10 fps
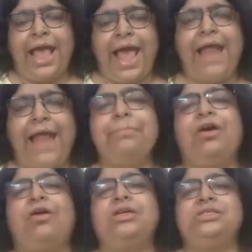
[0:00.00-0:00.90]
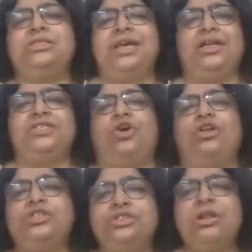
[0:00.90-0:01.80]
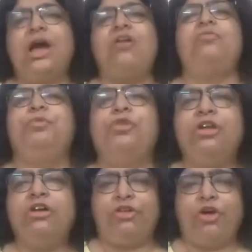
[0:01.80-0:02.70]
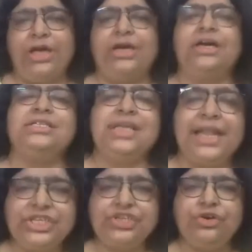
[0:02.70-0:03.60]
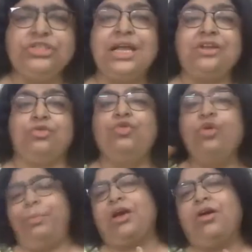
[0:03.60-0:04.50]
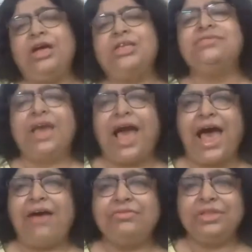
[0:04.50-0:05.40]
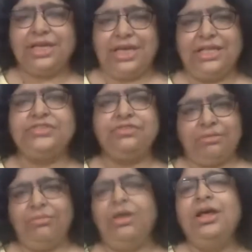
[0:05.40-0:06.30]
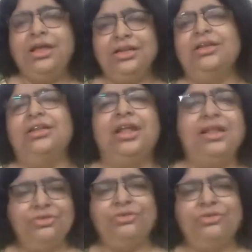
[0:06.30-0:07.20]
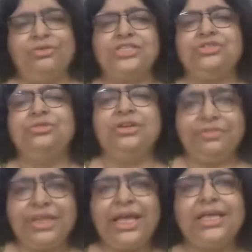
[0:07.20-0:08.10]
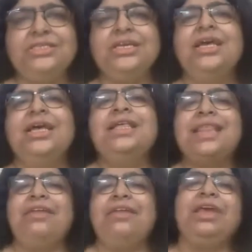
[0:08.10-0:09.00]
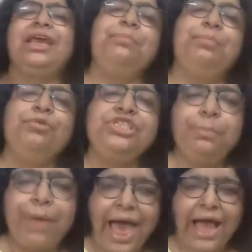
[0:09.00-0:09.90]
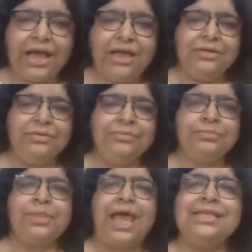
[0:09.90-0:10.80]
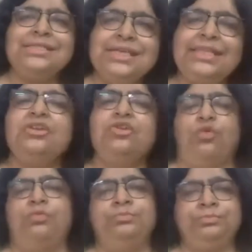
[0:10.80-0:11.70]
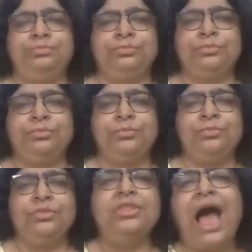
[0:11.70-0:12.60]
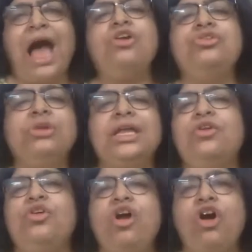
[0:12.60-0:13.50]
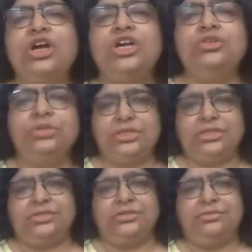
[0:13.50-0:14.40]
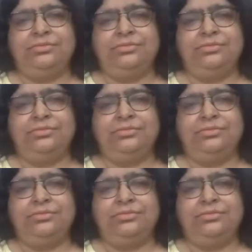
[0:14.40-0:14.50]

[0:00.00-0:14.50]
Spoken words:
And because there is also now a pool of lawyers and NGOs because we have the gains from, Naz to Navtej, that we can push back and say that, no, now you can no longer do this.